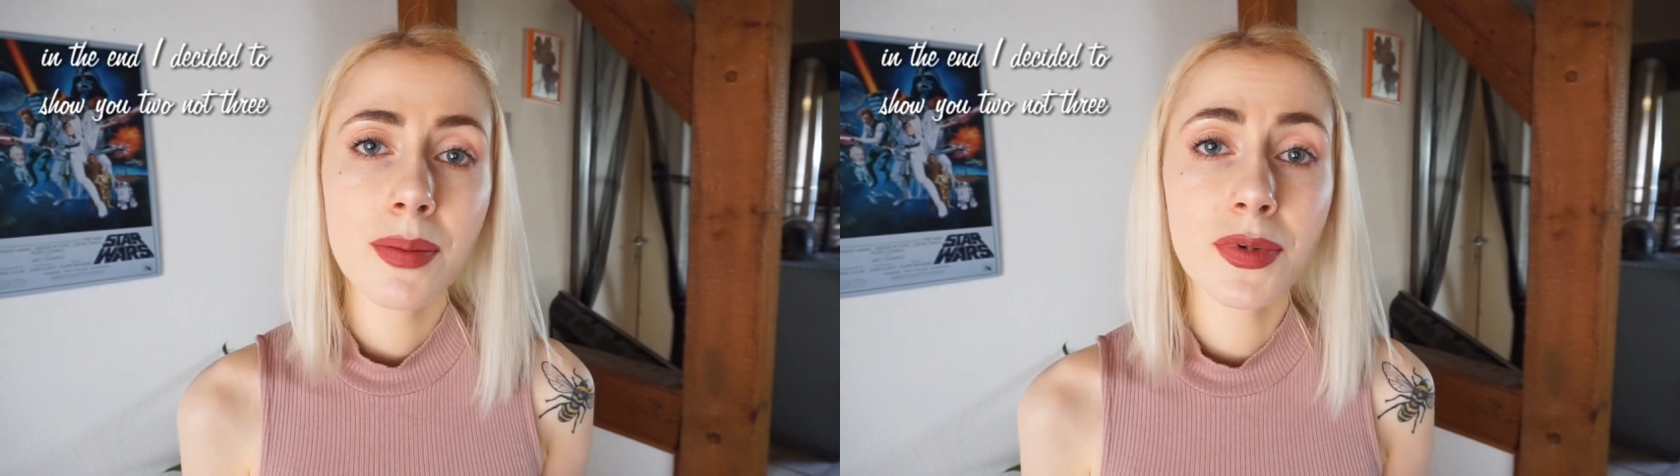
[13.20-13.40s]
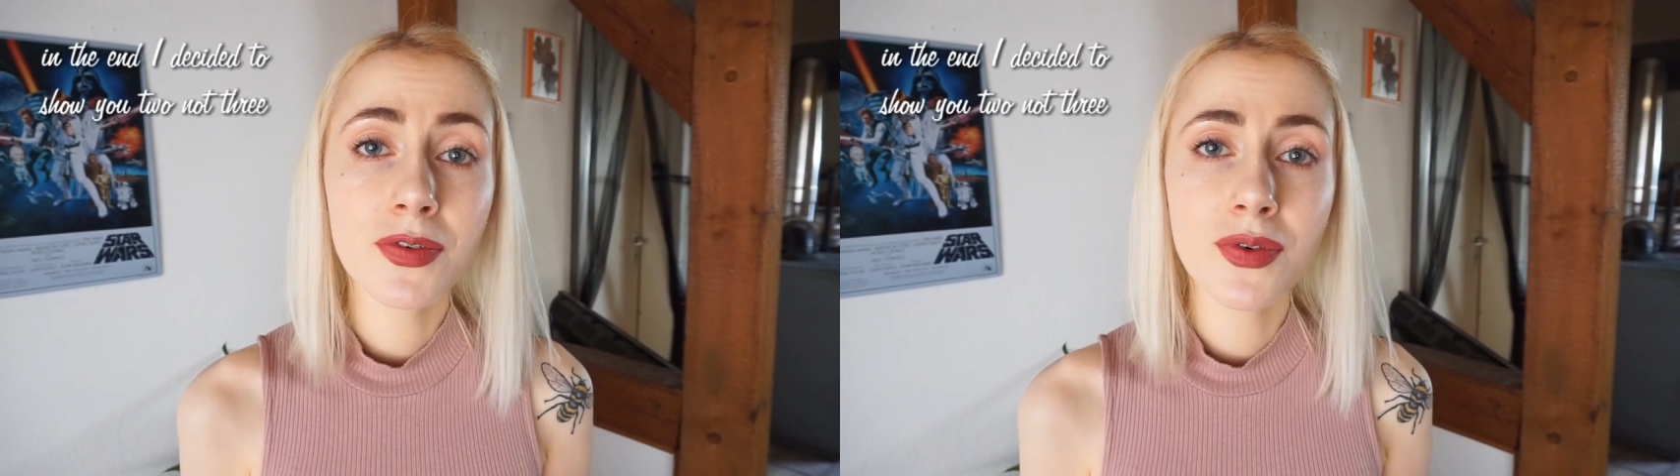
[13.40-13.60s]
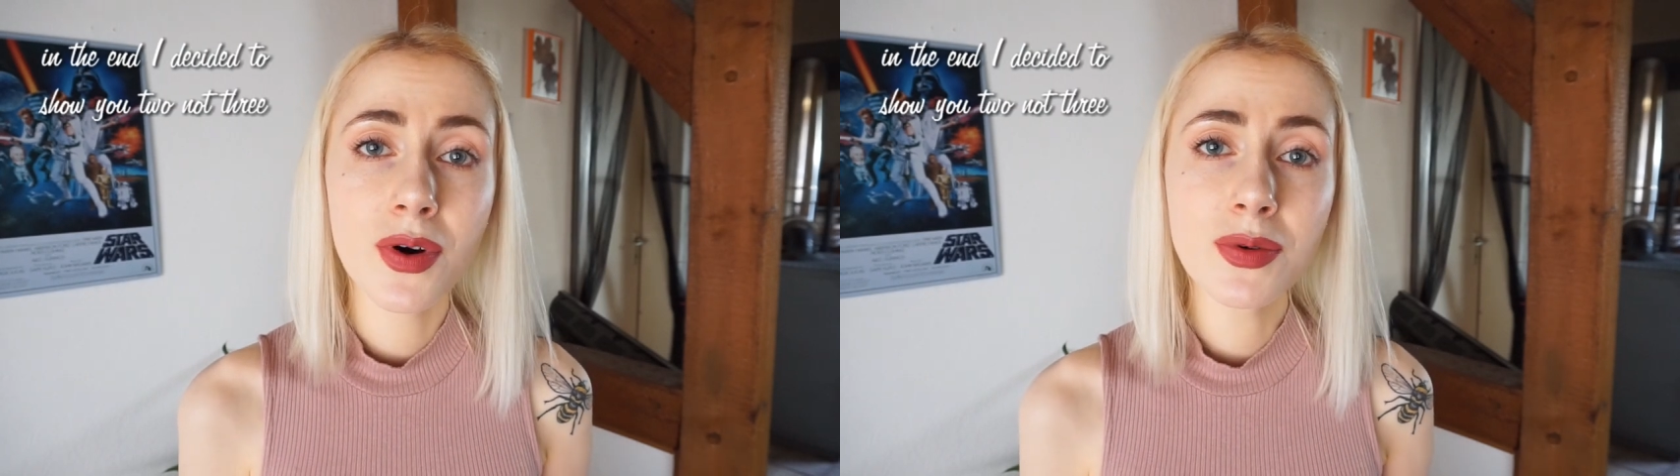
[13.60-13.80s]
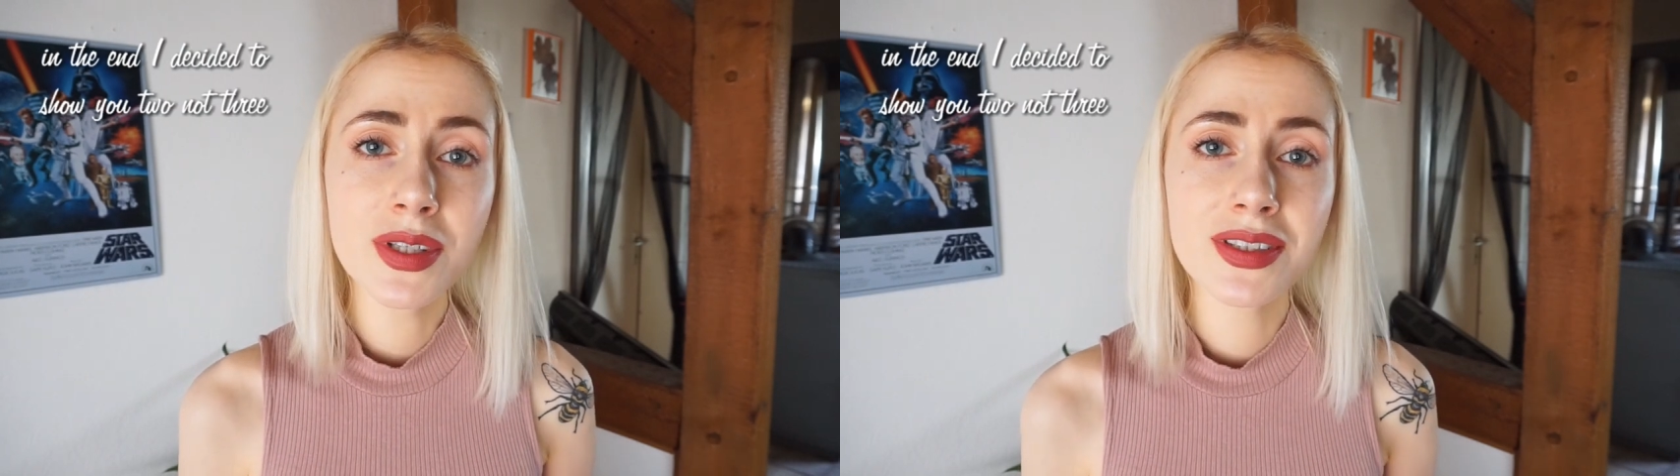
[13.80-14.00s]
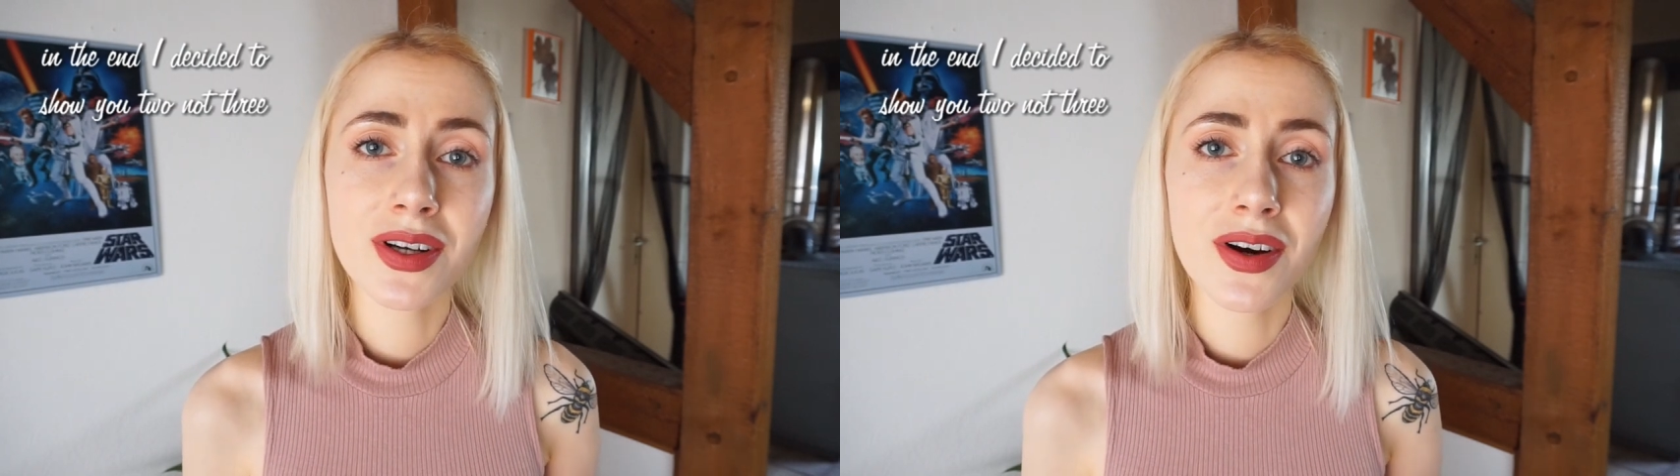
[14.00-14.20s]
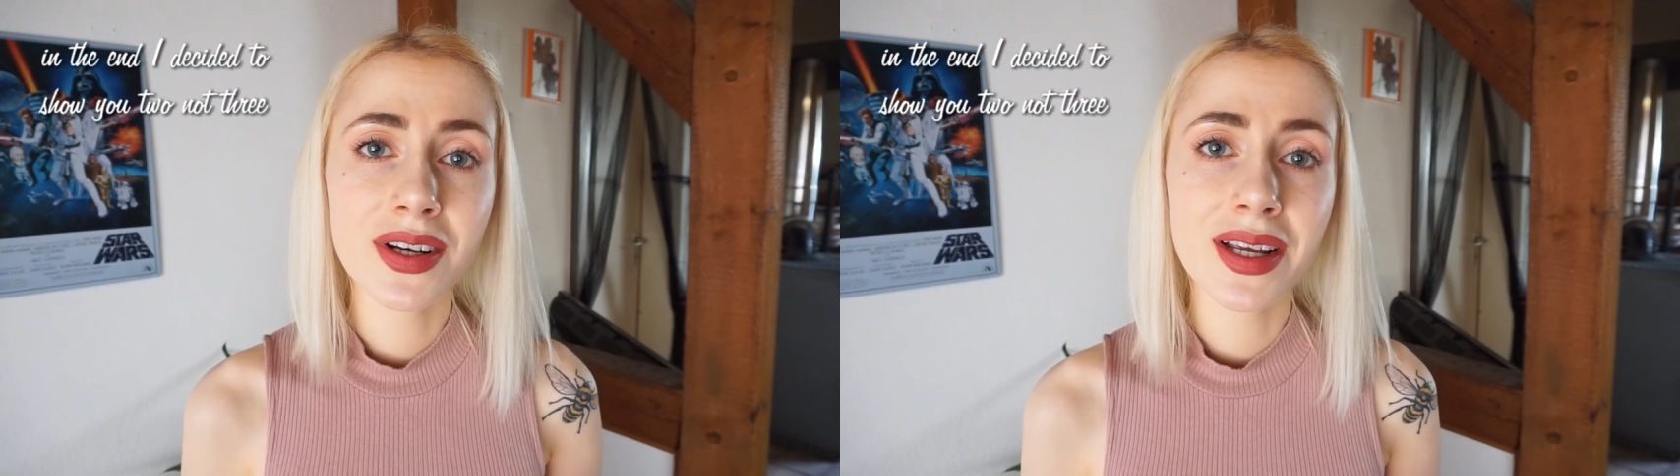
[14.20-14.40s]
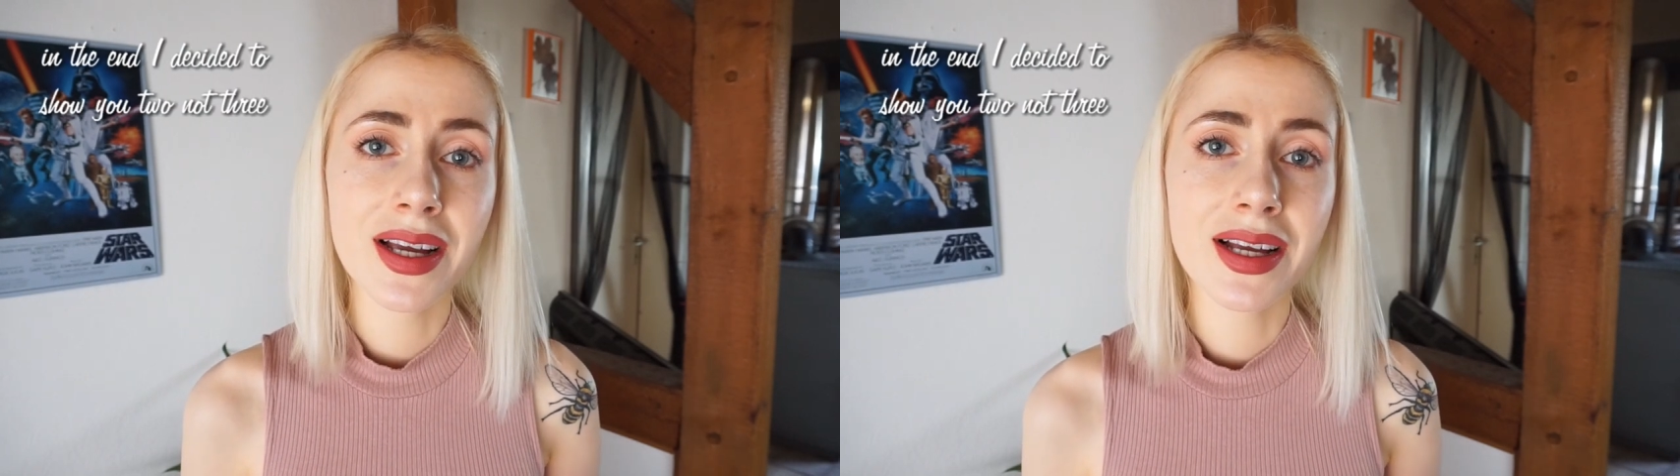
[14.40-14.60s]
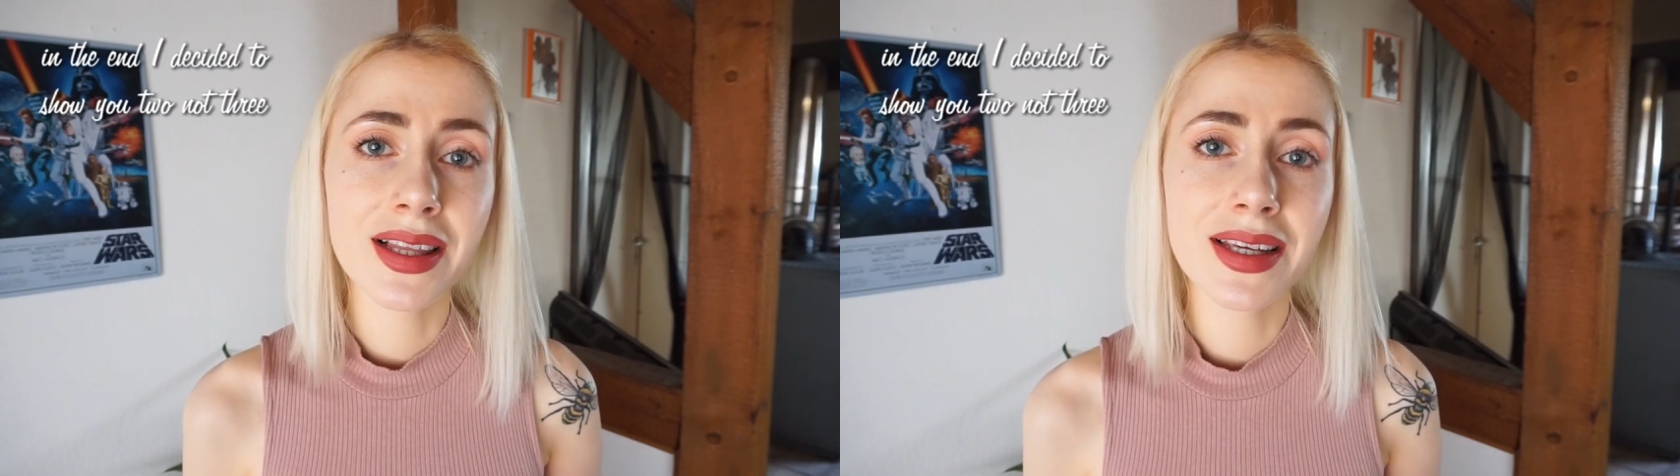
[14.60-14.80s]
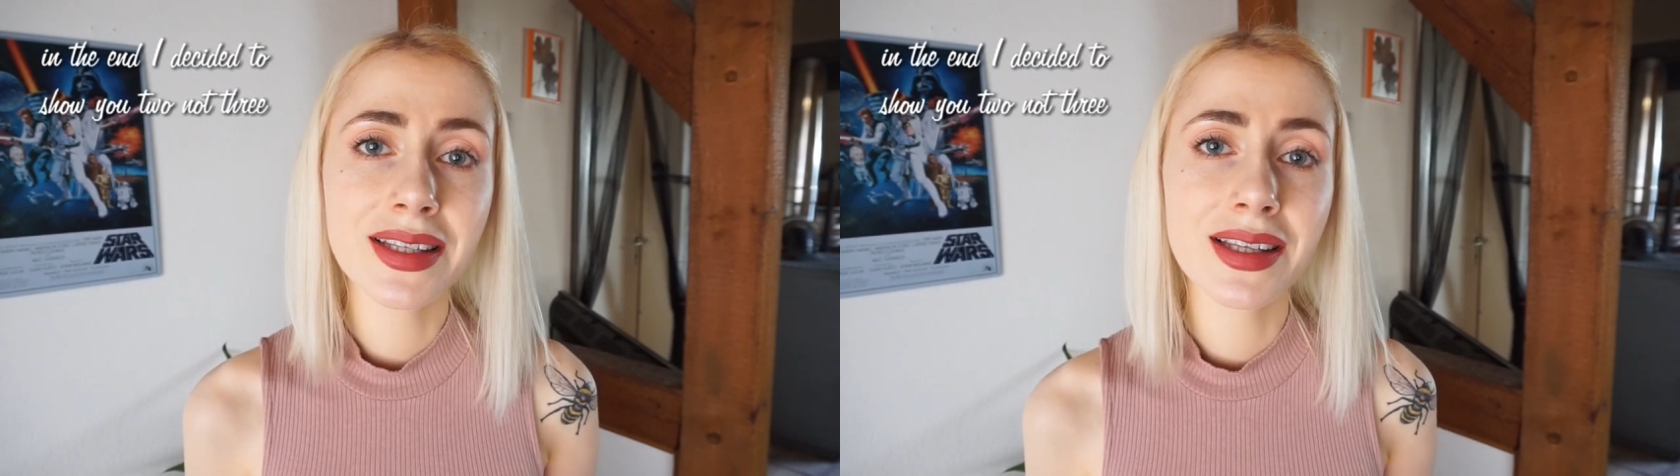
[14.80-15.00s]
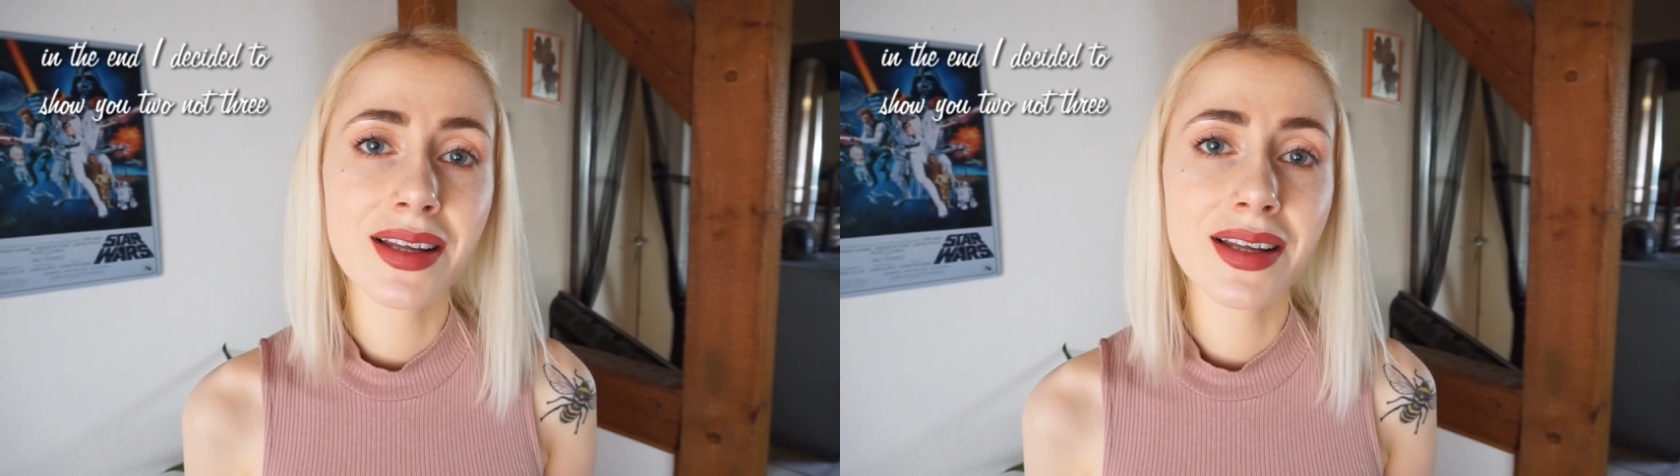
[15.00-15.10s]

Before we start, click the